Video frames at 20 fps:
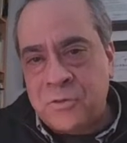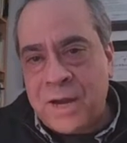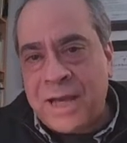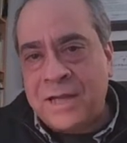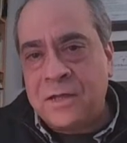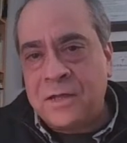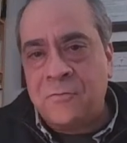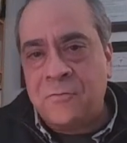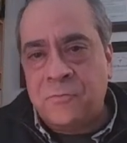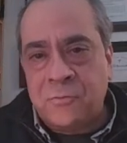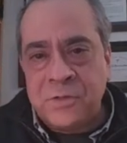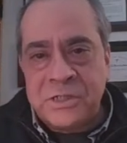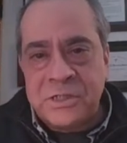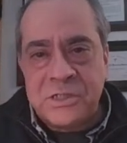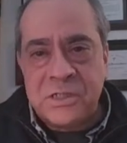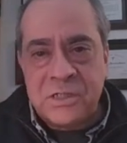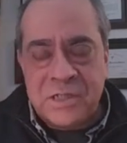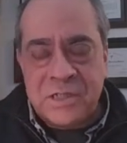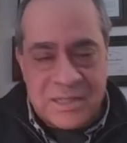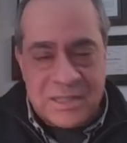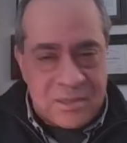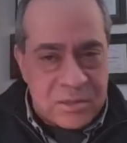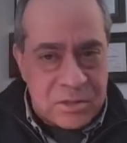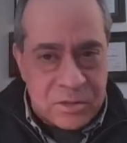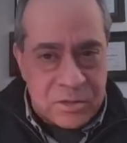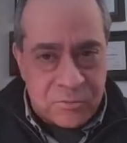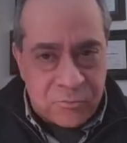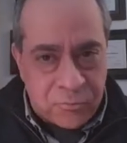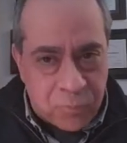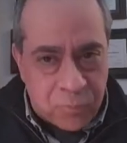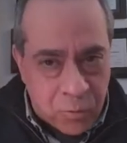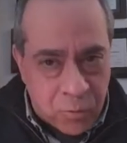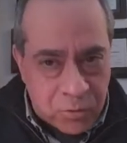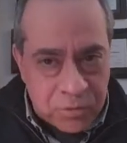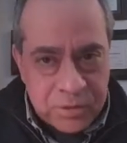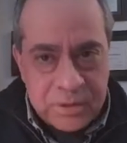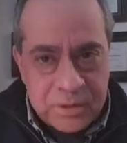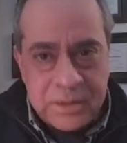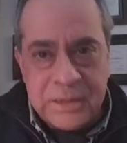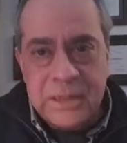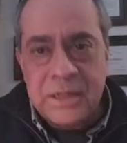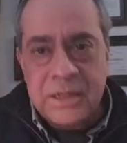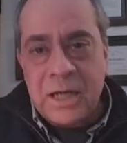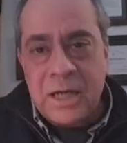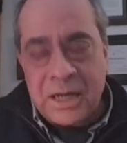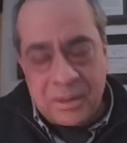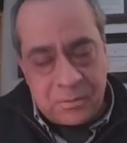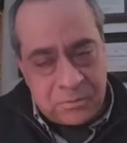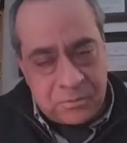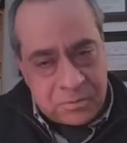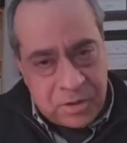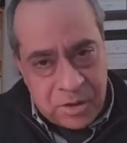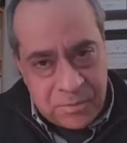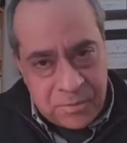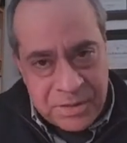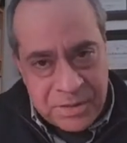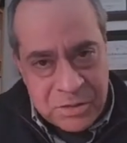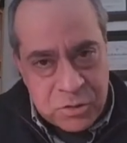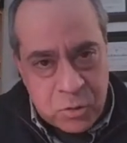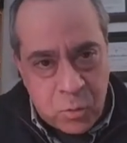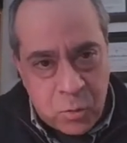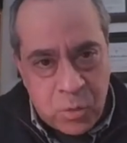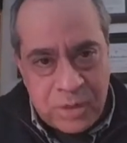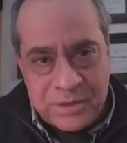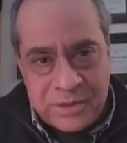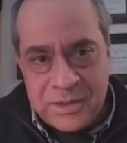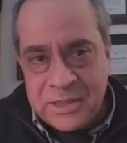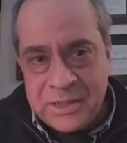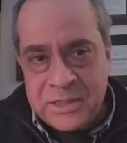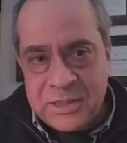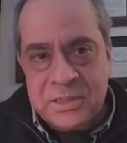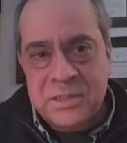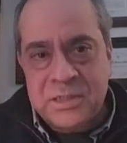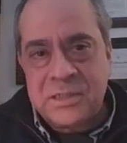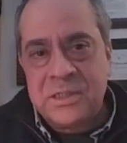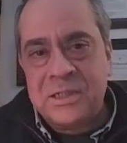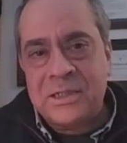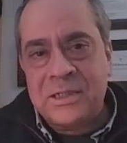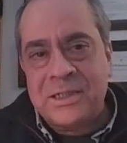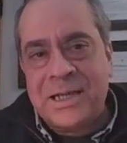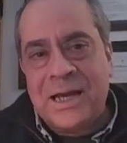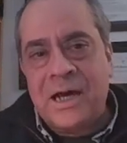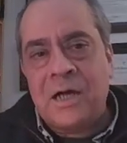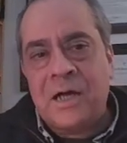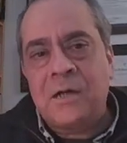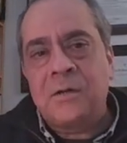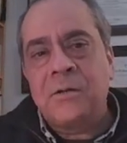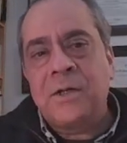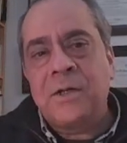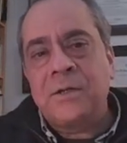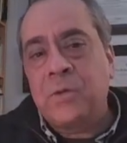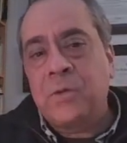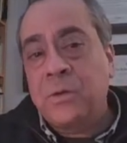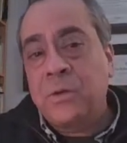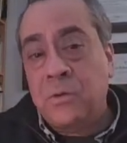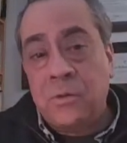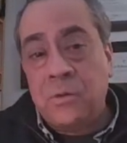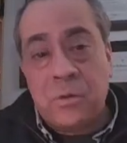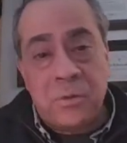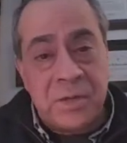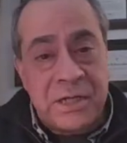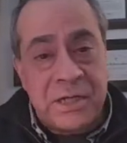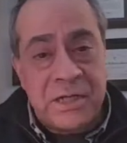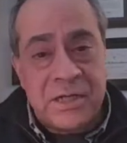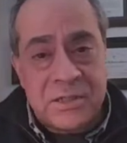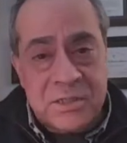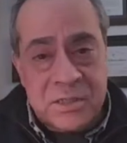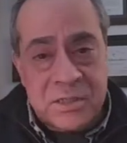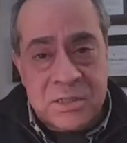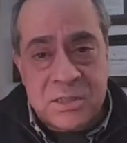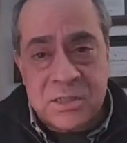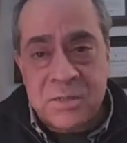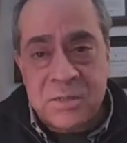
track of reaching the SDG 4. And I'm going to mention what that is now. And we were already in a